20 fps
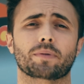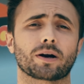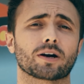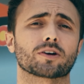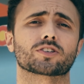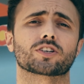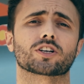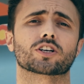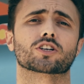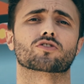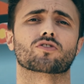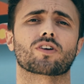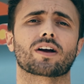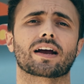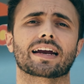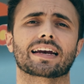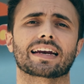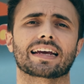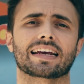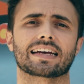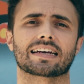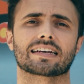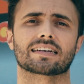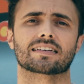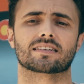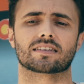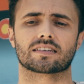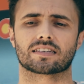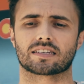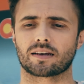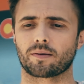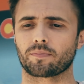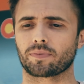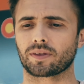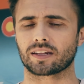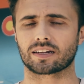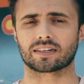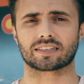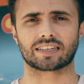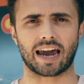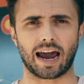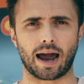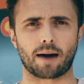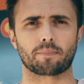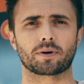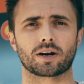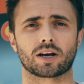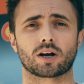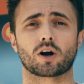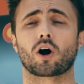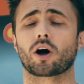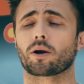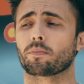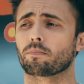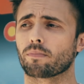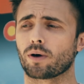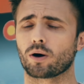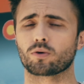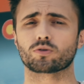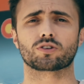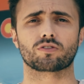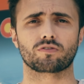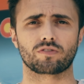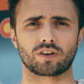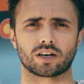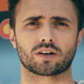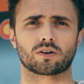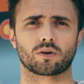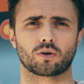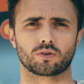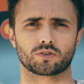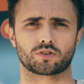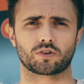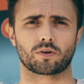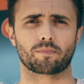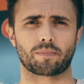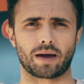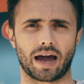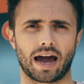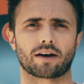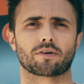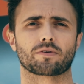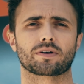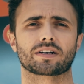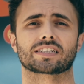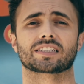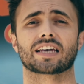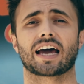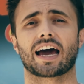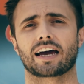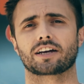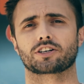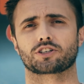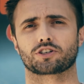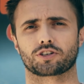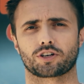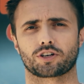Parasitic drain is something that's happening on most vehicles' batteries as you're